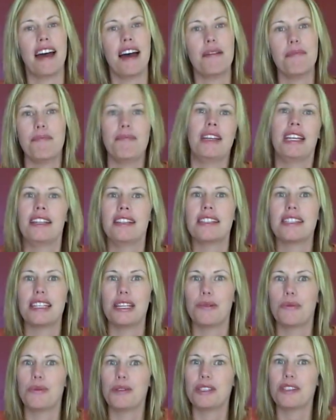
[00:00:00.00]
That means
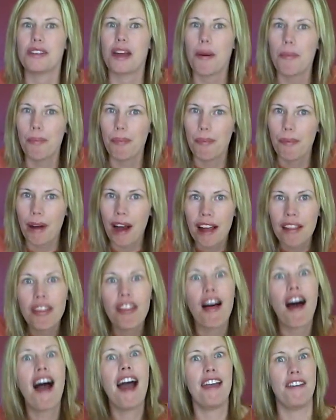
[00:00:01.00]
he was
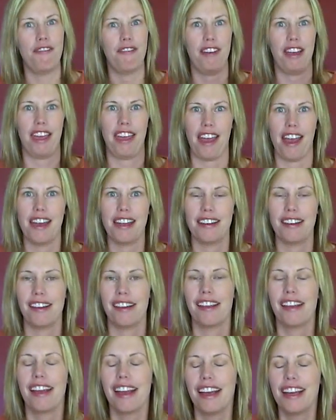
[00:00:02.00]
alive again.
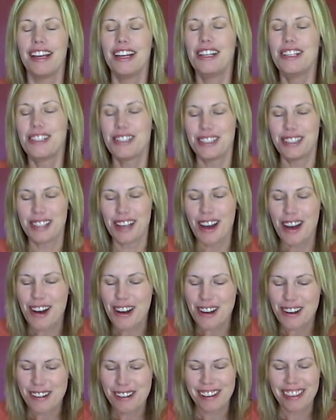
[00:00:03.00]

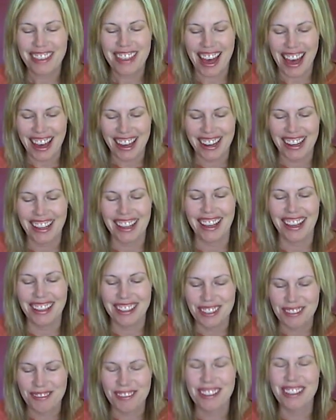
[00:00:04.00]
So that
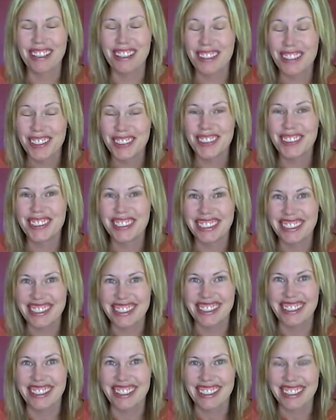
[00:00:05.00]
is really cool,
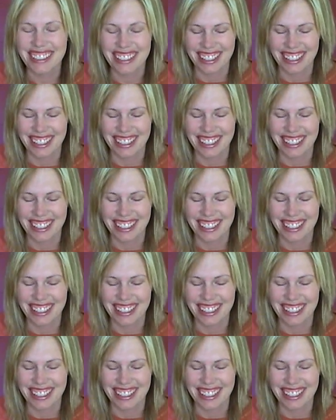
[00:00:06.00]
isn't it?